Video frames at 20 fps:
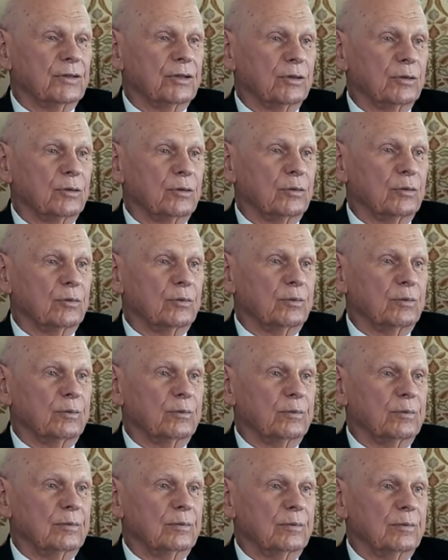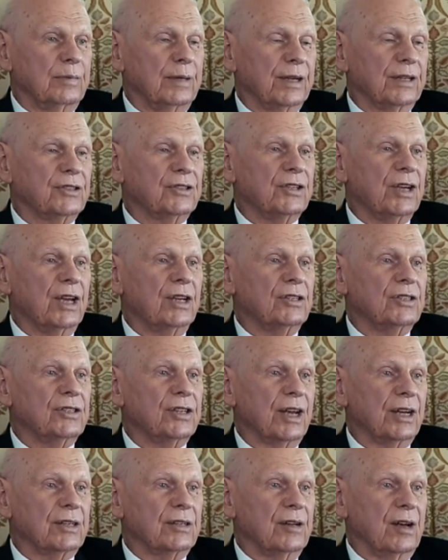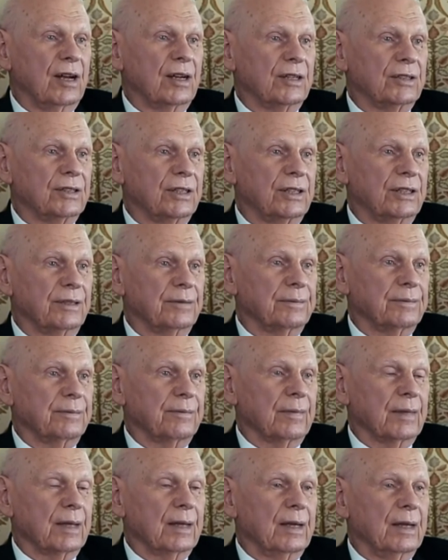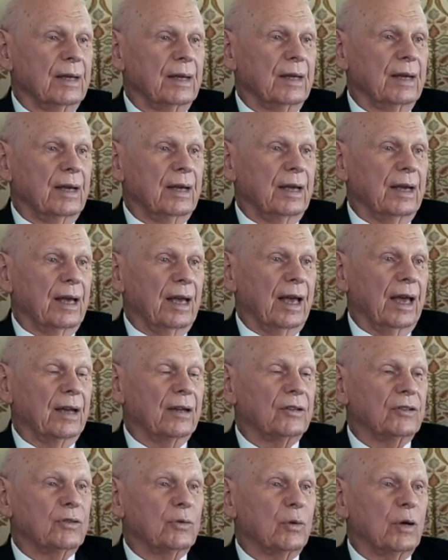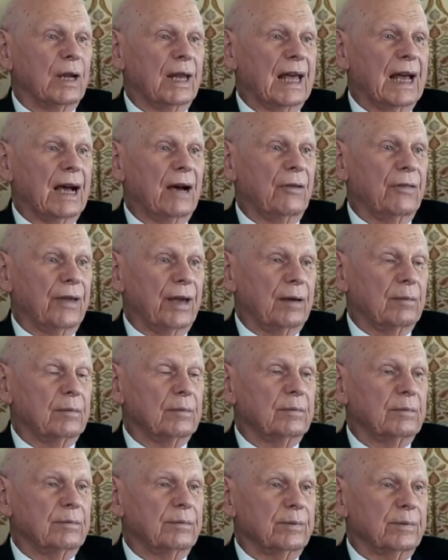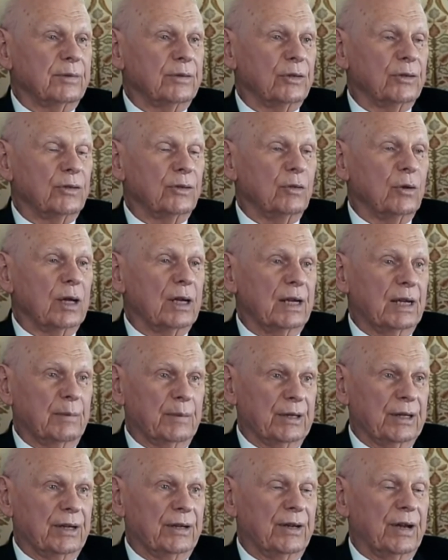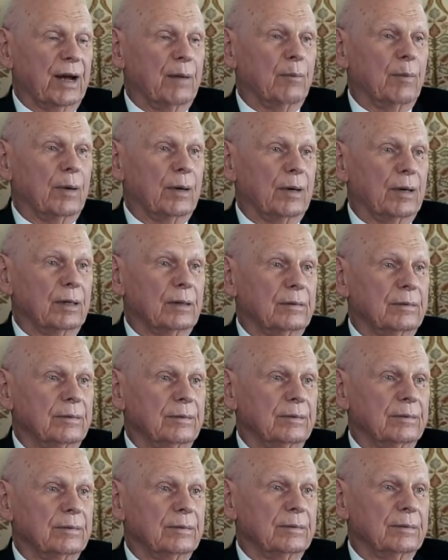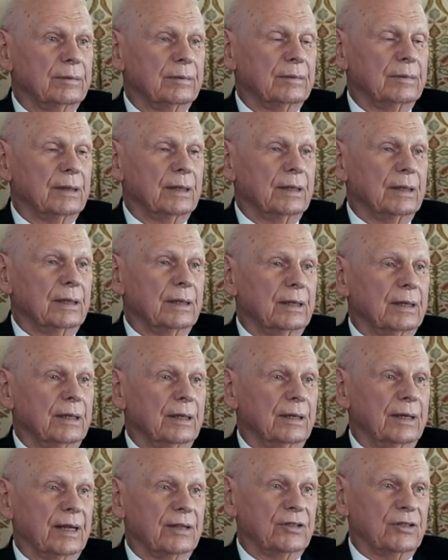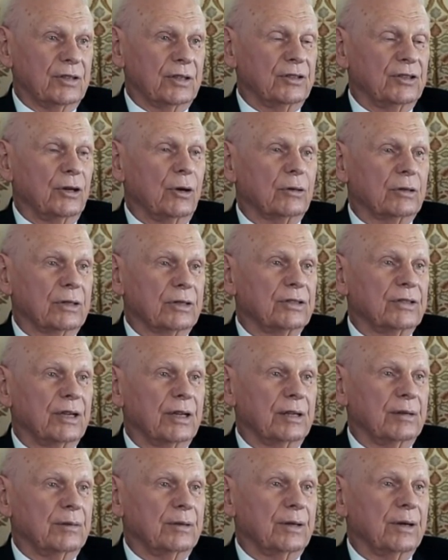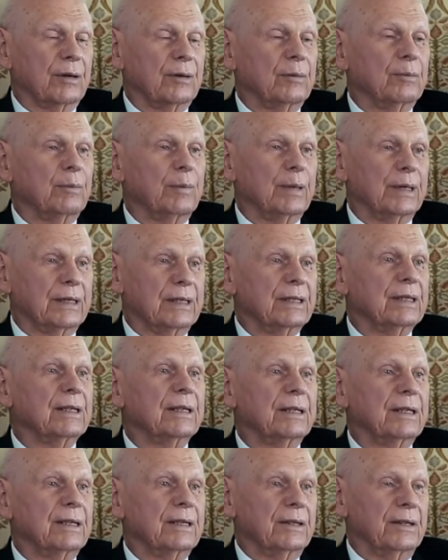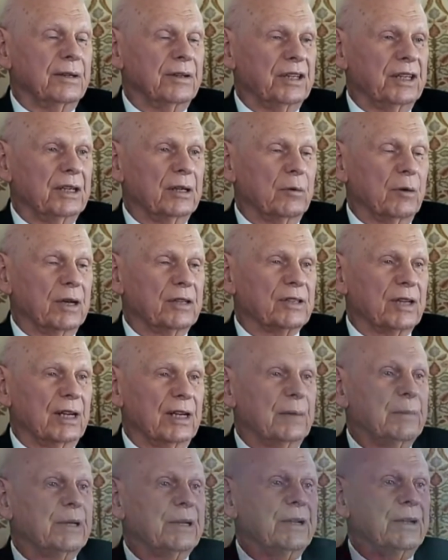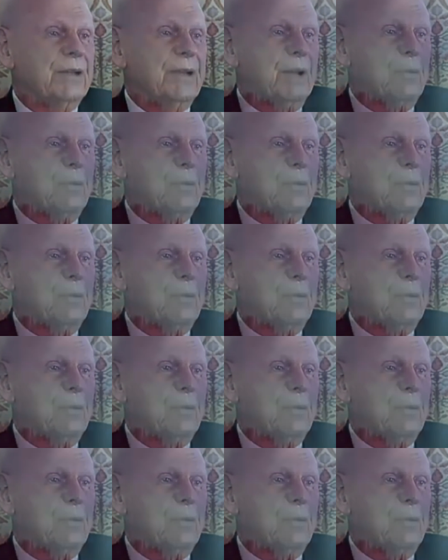to exchange technology and to allow them to do a limited number. That's a joke to say, you know, but the deal was a limited